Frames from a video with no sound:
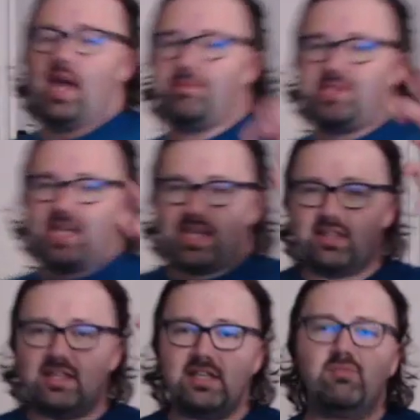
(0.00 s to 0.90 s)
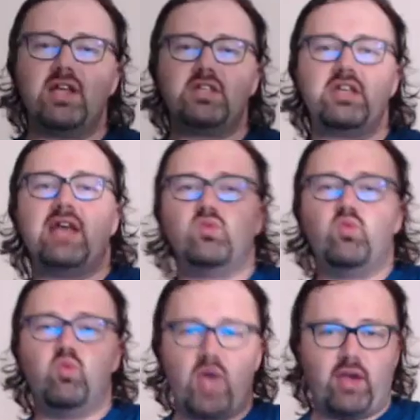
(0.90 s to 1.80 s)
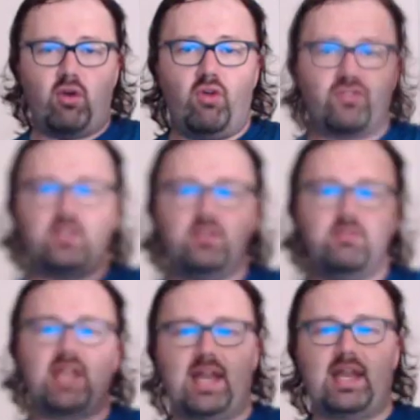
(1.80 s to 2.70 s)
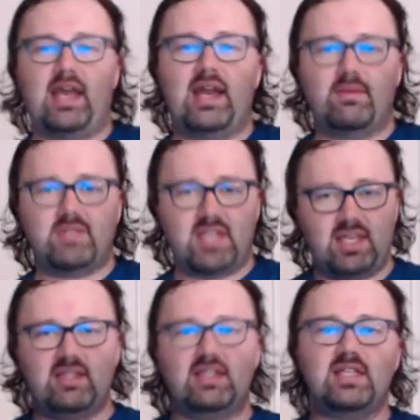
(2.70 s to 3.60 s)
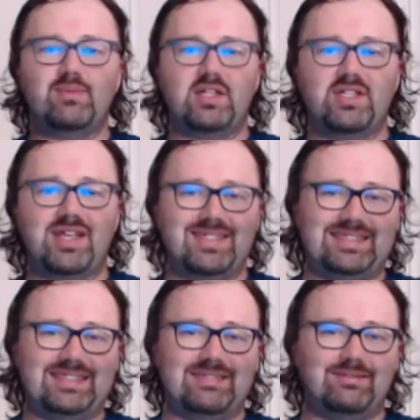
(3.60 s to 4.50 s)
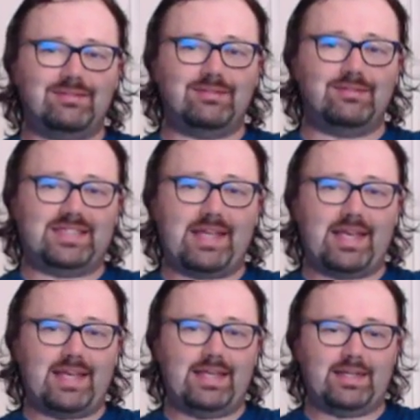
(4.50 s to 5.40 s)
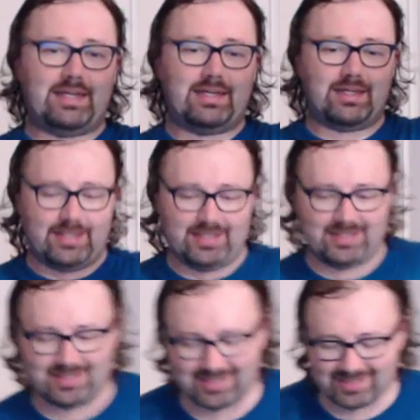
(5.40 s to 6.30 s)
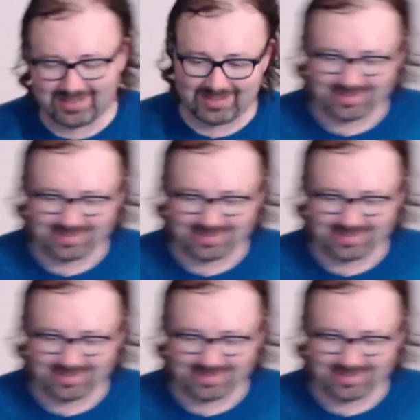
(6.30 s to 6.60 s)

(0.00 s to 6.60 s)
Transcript: I'm taking this much as wiggle for the new data, and I'm taking this much as, no, stay here.